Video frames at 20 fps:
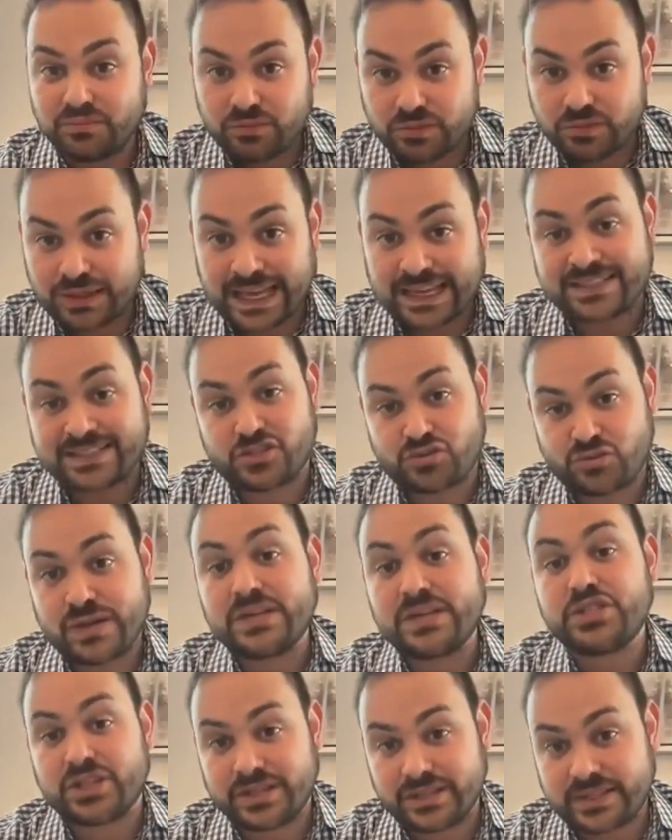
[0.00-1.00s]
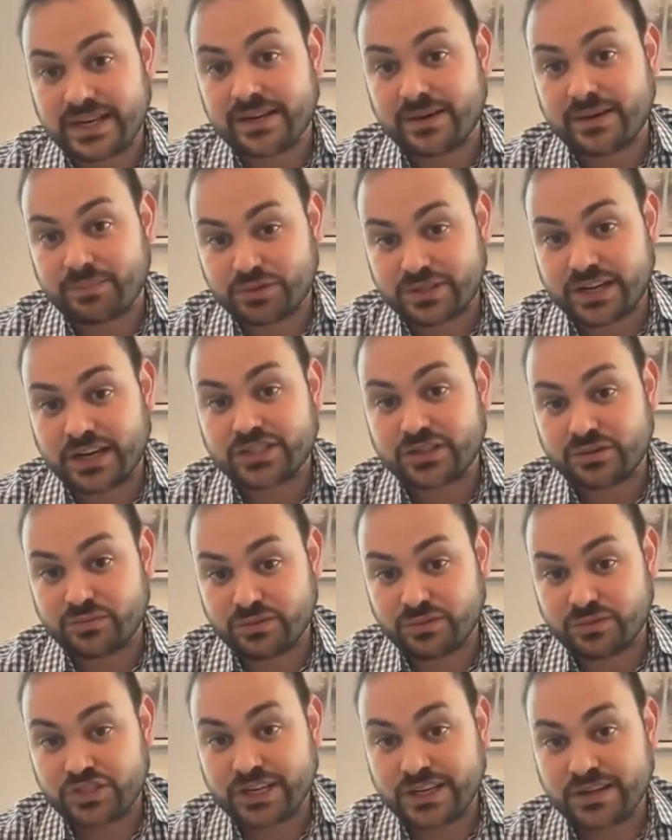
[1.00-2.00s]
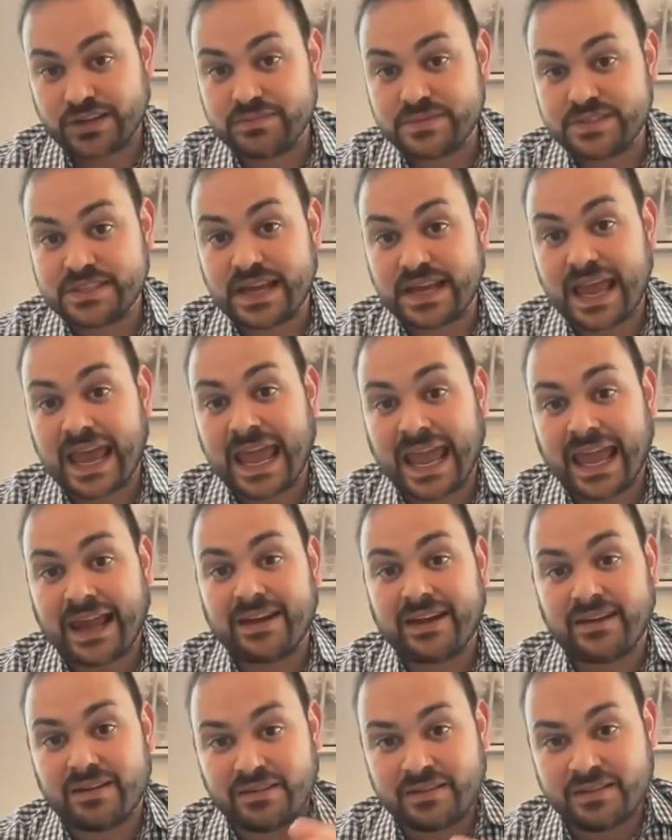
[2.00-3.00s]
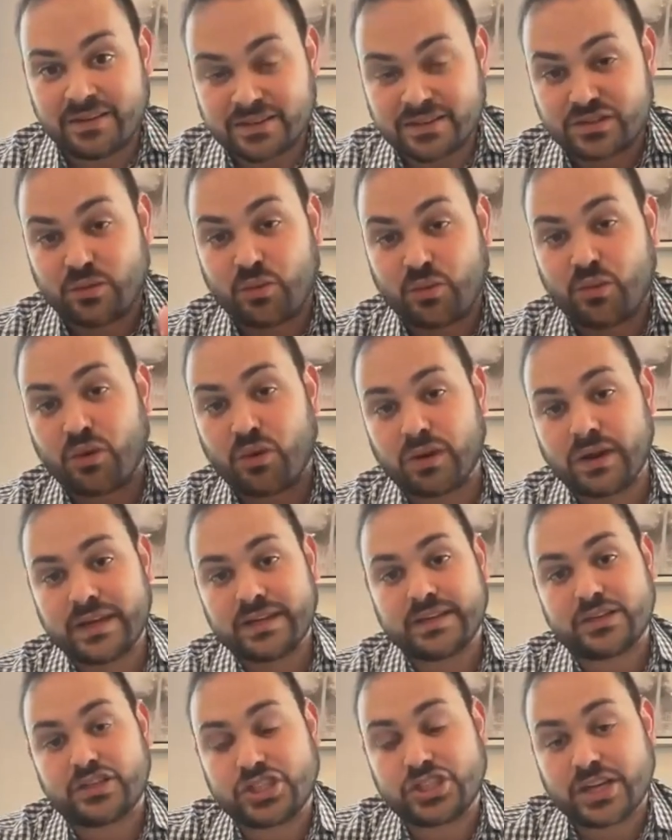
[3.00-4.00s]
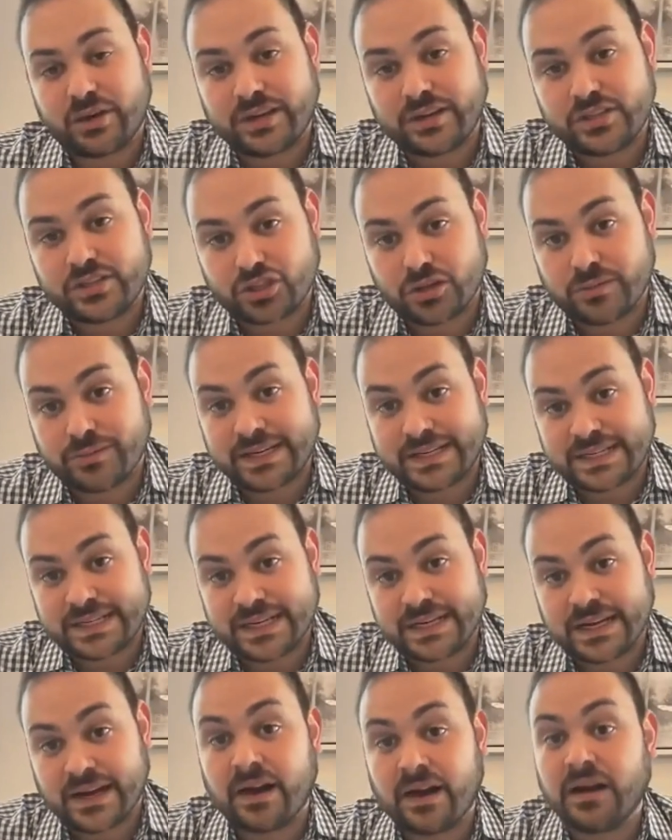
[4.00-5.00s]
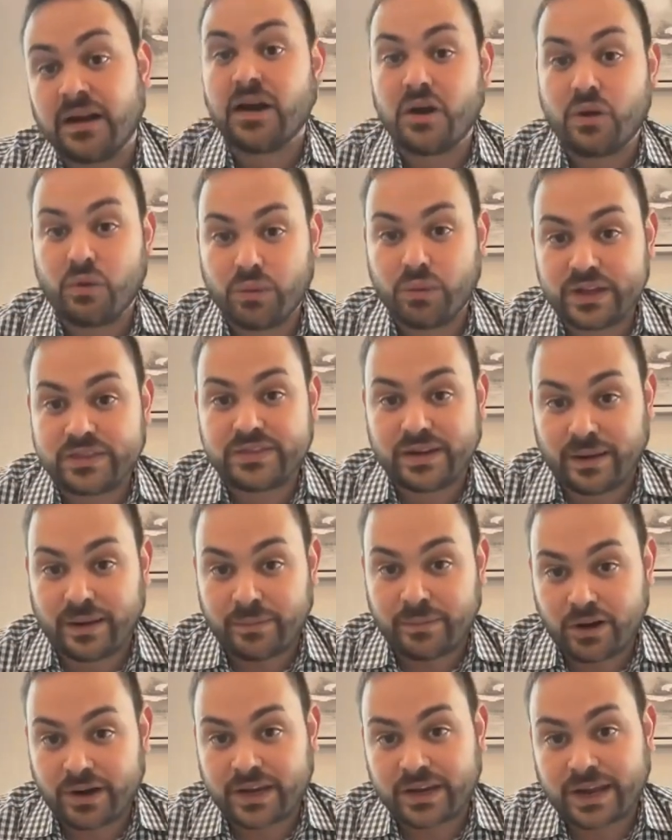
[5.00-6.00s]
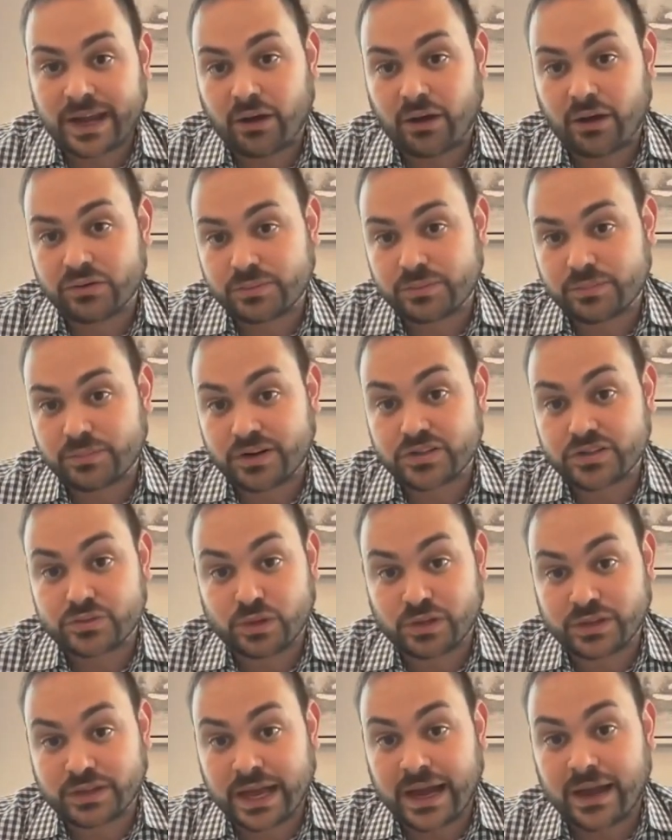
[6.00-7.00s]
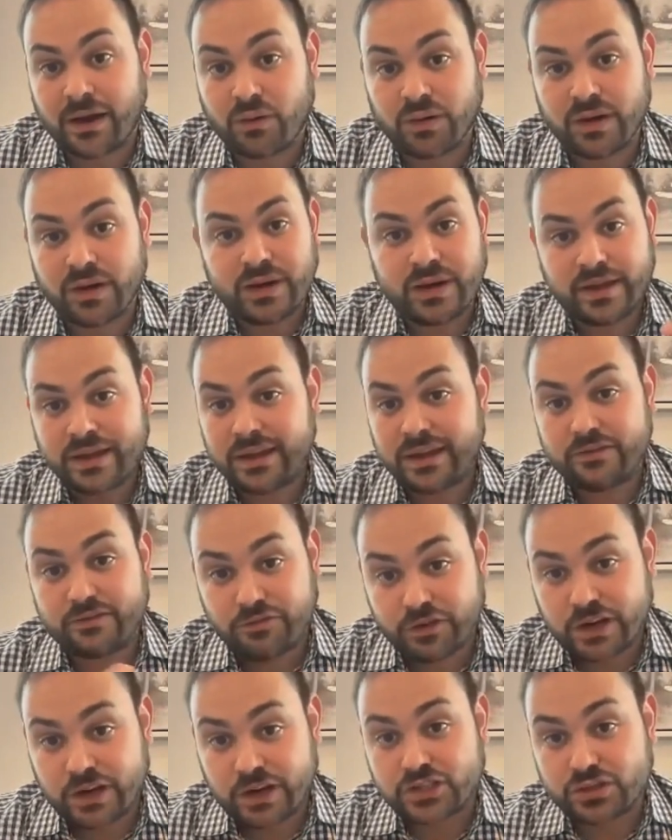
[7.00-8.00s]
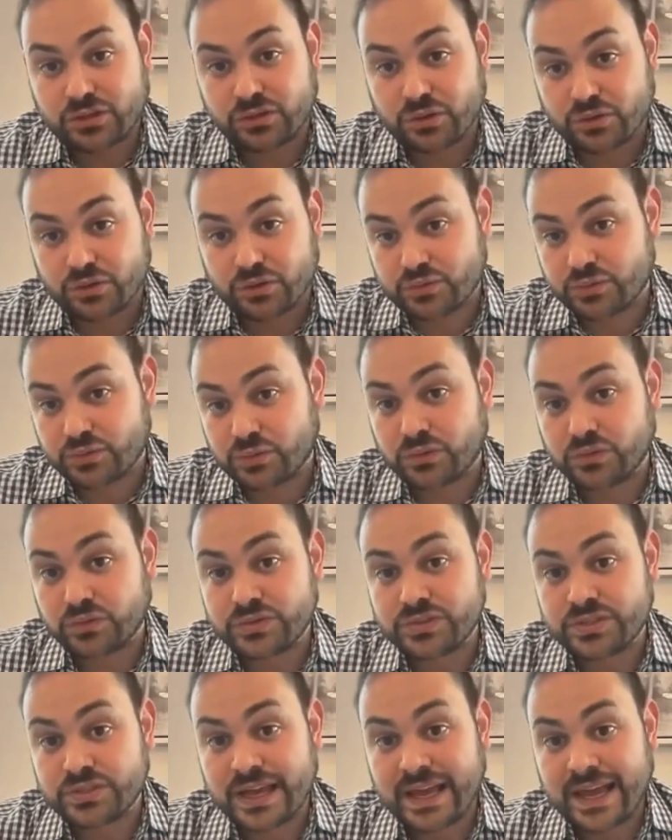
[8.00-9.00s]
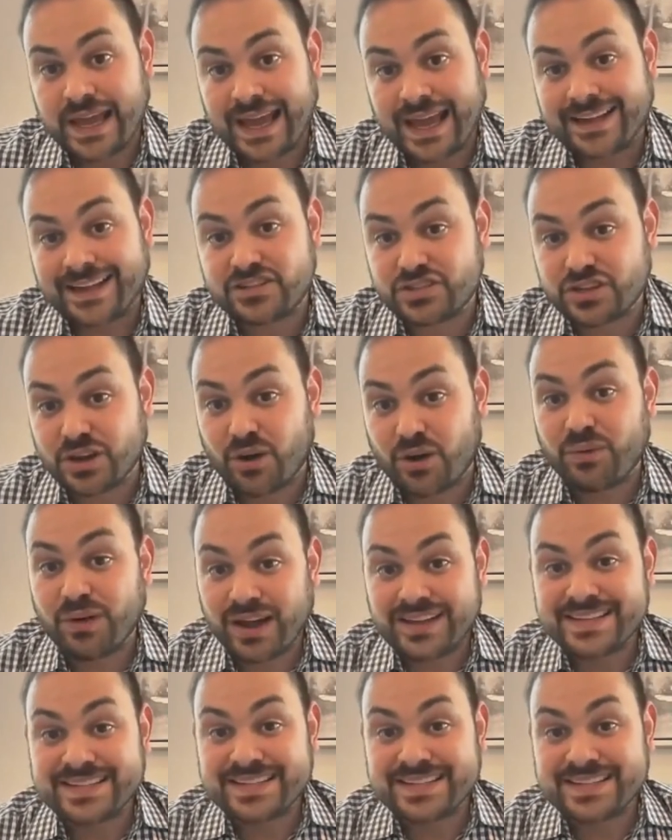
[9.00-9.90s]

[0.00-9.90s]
less stringent data protection regimes, and there's a worry that sharing German data with American counterparts will now infringe on those rules? And so